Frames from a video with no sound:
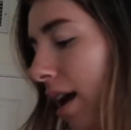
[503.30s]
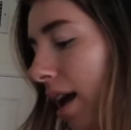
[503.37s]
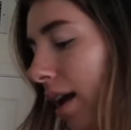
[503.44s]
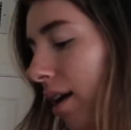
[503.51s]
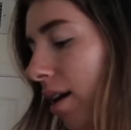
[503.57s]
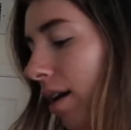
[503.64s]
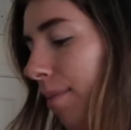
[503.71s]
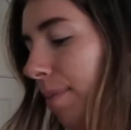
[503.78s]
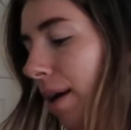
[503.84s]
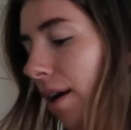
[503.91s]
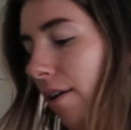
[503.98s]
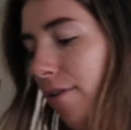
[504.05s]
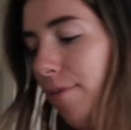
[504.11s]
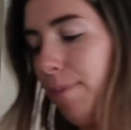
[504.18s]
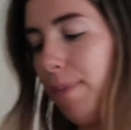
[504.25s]
I got a
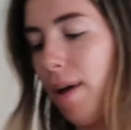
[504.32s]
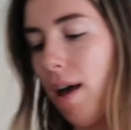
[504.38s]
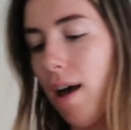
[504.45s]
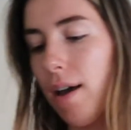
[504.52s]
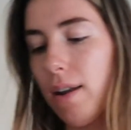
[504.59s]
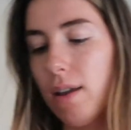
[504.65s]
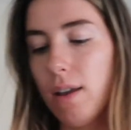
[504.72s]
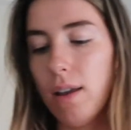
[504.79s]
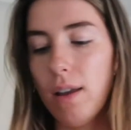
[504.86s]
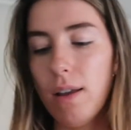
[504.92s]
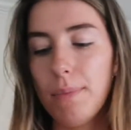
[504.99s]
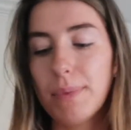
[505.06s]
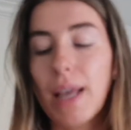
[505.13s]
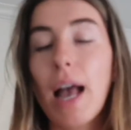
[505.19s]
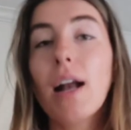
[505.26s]
pair of
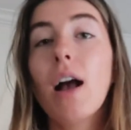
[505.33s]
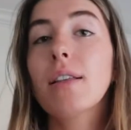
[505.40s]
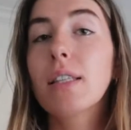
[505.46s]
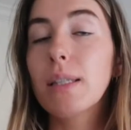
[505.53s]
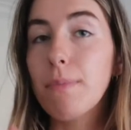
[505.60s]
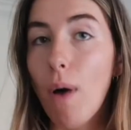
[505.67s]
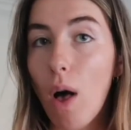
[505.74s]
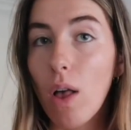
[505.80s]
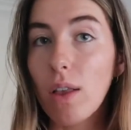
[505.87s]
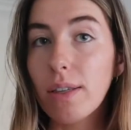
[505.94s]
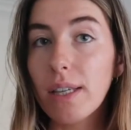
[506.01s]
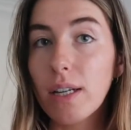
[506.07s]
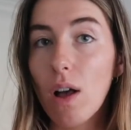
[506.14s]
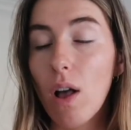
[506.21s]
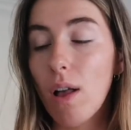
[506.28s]
bottoms. I got
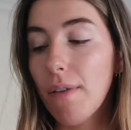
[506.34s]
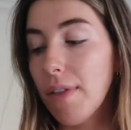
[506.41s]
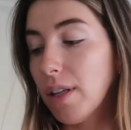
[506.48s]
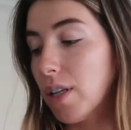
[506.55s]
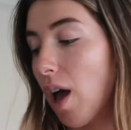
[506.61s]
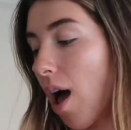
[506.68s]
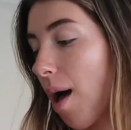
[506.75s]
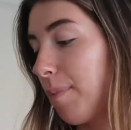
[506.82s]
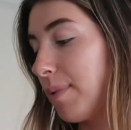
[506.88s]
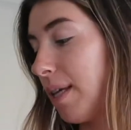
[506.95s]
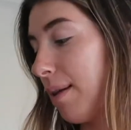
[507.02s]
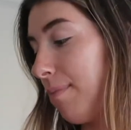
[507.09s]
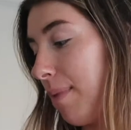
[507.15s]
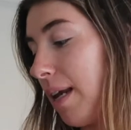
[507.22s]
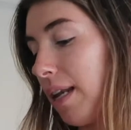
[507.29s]
smalls in all of the tops
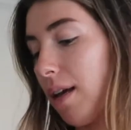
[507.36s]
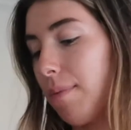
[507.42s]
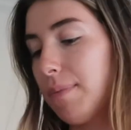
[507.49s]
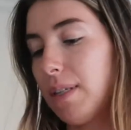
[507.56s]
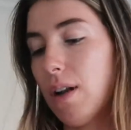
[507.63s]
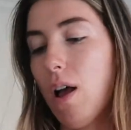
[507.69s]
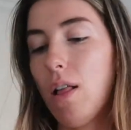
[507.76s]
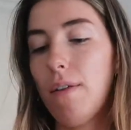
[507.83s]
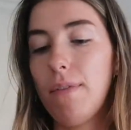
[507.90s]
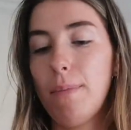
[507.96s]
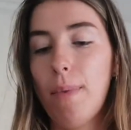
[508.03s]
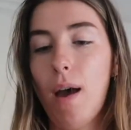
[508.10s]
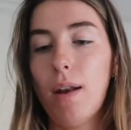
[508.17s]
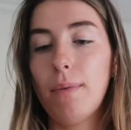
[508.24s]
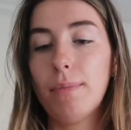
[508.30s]
and mediums in all of the
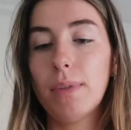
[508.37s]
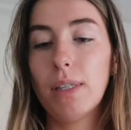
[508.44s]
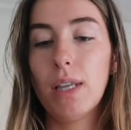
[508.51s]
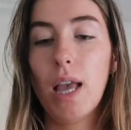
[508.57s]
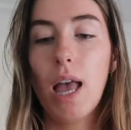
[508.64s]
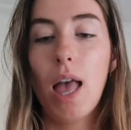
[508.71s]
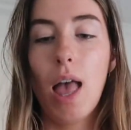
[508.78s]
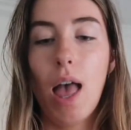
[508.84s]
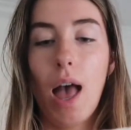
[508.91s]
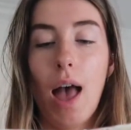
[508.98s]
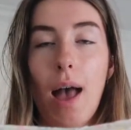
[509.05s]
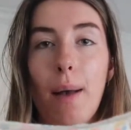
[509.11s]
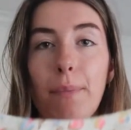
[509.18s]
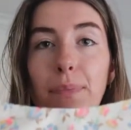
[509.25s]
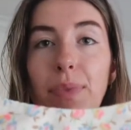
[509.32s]
bottoms.
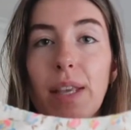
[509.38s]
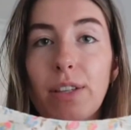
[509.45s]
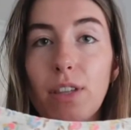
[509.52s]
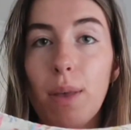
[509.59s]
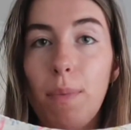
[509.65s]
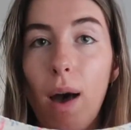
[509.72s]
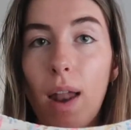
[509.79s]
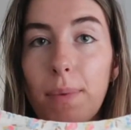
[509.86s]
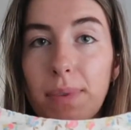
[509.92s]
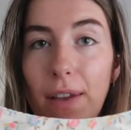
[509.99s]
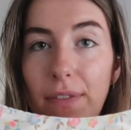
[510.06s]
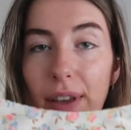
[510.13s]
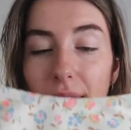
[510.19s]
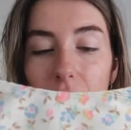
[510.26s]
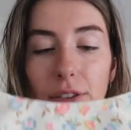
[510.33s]
These are the bottoms. I
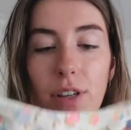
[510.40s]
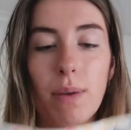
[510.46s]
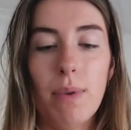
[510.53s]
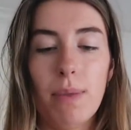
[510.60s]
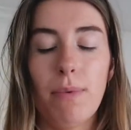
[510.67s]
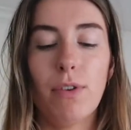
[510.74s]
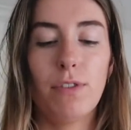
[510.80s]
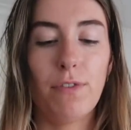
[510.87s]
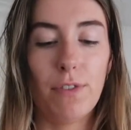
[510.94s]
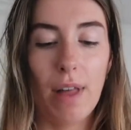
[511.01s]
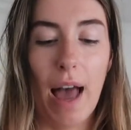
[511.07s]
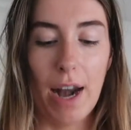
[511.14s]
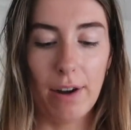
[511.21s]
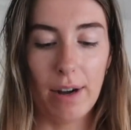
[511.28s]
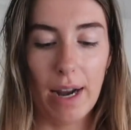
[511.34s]
feel like these are gonna be the most
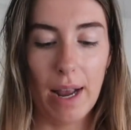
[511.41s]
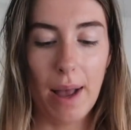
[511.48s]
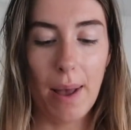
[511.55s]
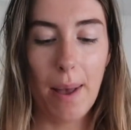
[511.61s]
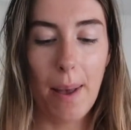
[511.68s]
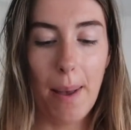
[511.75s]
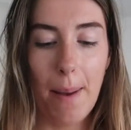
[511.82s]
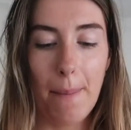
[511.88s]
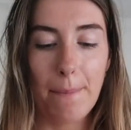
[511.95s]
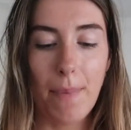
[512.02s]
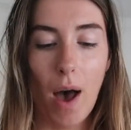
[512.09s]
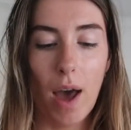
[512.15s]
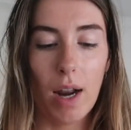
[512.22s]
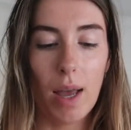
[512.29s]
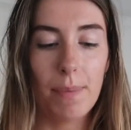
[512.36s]
flattering
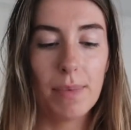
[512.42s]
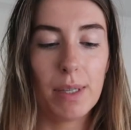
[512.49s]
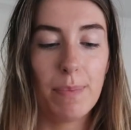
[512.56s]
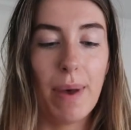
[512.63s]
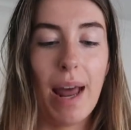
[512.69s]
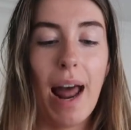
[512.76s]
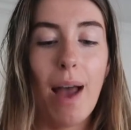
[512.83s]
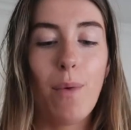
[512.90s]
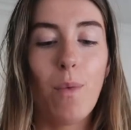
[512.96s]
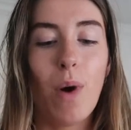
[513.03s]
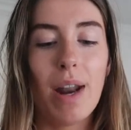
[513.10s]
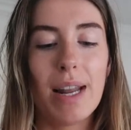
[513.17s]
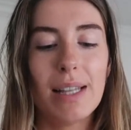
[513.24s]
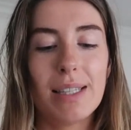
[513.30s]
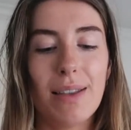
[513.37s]
bottoms, but I
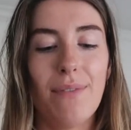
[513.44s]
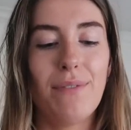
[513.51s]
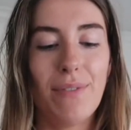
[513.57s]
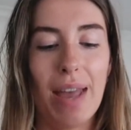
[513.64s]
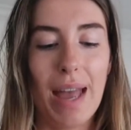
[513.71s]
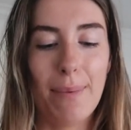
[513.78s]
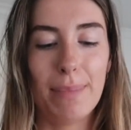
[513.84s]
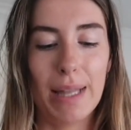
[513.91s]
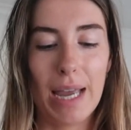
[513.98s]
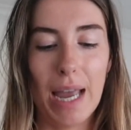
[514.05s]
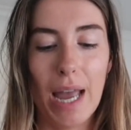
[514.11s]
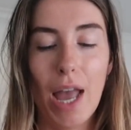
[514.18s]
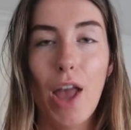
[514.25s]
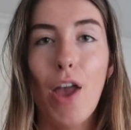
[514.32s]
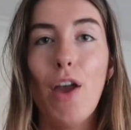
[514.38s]
wanted some
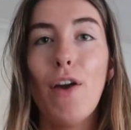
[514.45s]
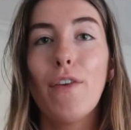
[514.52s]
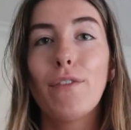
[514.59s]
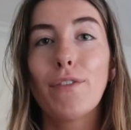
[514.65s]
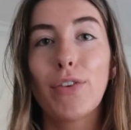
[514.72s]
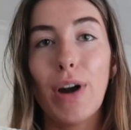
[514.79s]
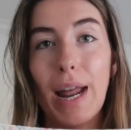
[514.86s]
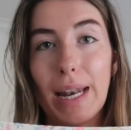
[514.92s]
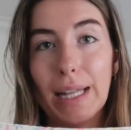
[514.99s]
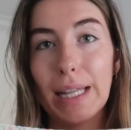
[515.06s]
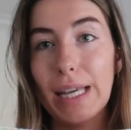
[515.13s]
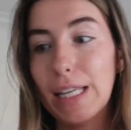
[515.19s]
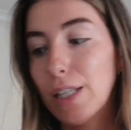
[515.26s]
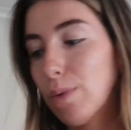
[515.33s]
family friendly